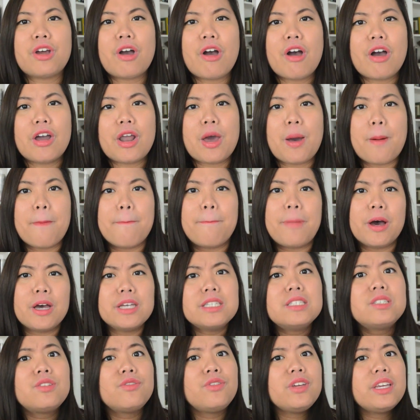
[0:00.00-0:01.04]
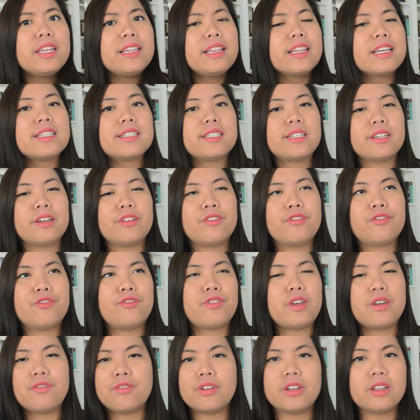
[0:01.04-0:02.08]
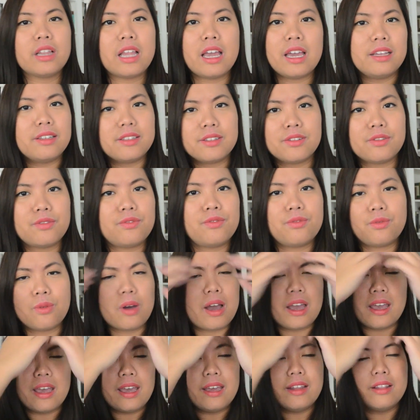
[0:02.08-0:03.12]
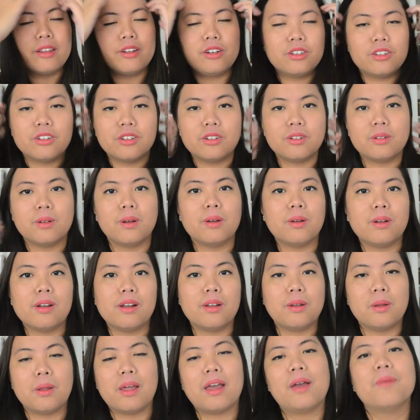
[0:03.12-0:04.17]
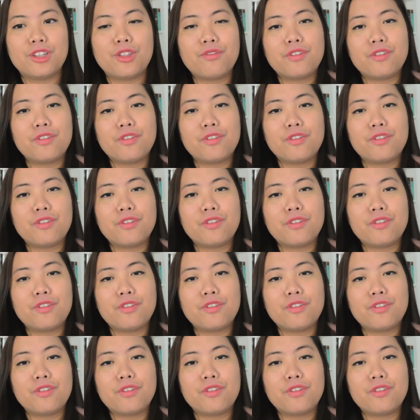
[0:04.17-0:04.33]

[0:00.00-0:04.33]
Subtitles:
on a BuzzFeed list of favorite lines of YA literature.